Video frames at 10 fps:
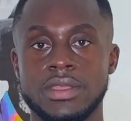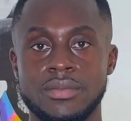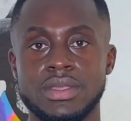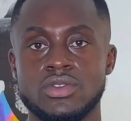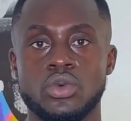
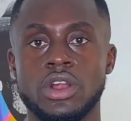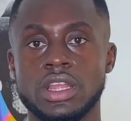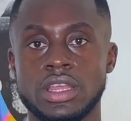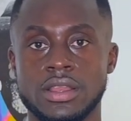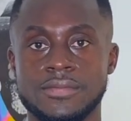They're busy
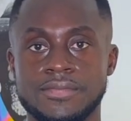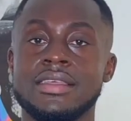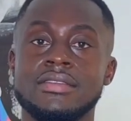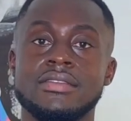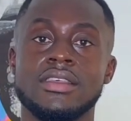working.
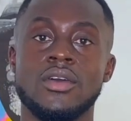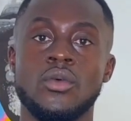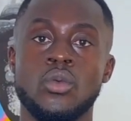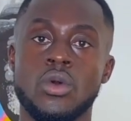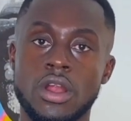It's
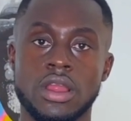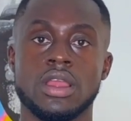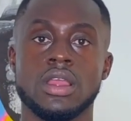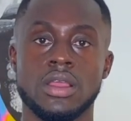work.